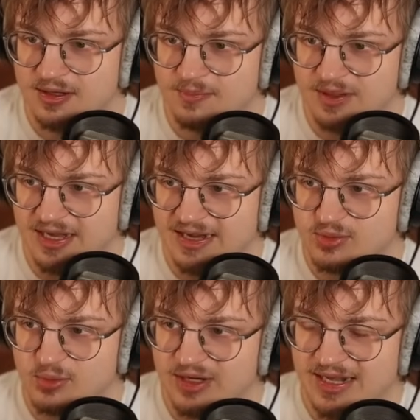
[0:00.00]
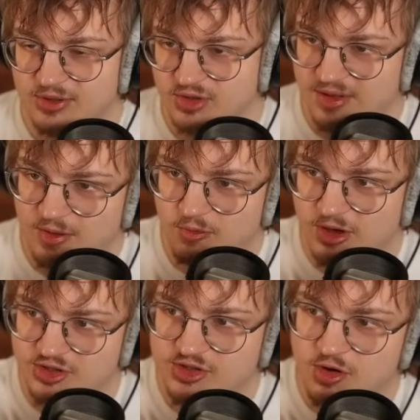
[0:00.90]
Meganium is pre-damaged so that
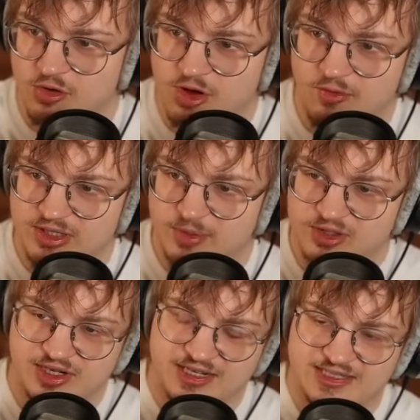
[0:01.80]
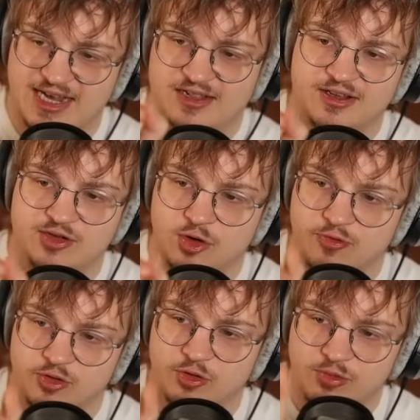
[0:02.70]
one soak always puts it exactly into
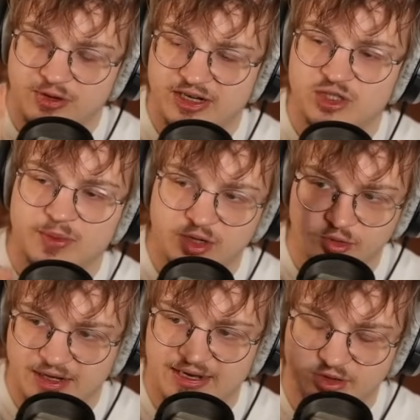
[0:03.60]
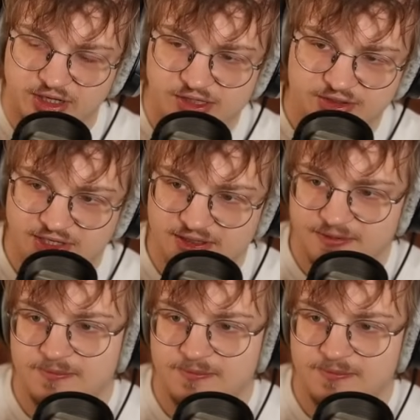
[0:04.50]
overgrow range, but a crit never kills it.